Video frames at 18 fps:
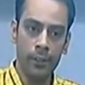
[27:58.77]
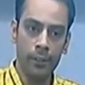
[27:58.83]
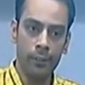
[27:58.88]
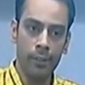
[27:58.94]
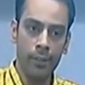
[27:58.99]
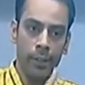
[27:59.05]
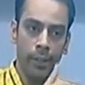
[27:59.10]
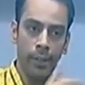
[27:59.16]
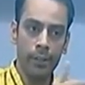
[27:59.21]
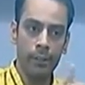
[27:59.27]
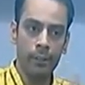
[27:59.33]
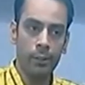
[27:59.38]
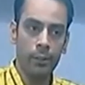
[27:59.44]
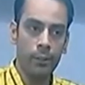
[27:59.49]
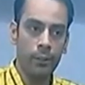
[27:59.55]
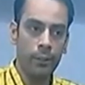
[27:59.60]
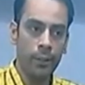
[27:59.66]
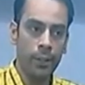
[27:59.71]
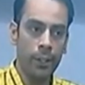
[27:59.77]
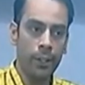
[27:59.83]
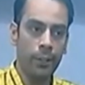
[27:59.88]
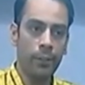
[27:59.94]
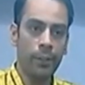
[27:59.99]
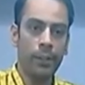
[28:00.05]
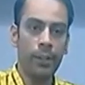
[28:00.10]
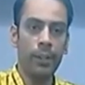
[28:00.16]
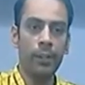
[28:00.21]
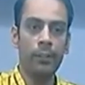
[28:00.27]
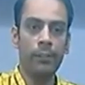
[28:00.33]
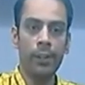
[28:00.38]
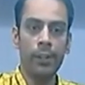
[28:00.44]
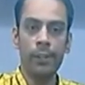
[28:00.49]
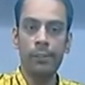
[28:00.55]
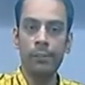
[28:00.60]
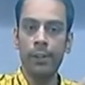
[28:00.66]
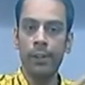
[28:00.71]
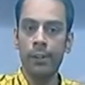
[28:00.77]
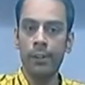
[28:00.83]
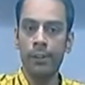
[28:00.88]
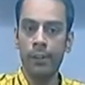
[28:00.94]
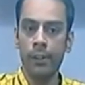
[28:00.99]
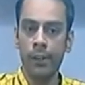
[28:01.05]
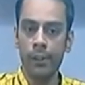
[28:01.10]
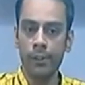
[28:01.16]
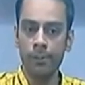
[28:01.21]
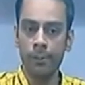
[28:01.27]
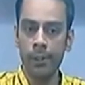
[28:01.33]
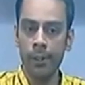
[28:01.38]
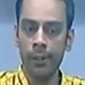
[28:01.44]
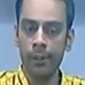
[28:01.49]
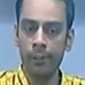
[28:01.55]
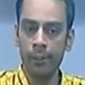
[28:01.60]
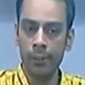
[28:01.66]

When he goes over there, what kind of activities are to be done,